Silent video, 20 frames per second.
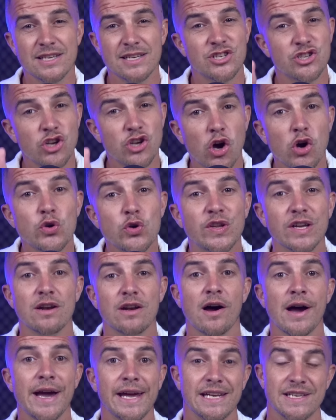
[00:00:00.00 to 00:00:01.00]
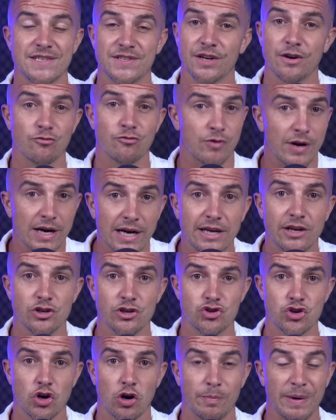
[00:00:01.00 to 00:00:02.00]
there's no denying he's done a really
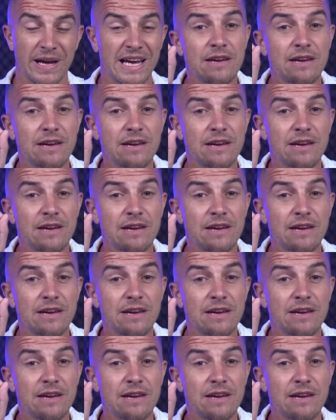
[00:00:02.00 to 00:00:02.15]
good job.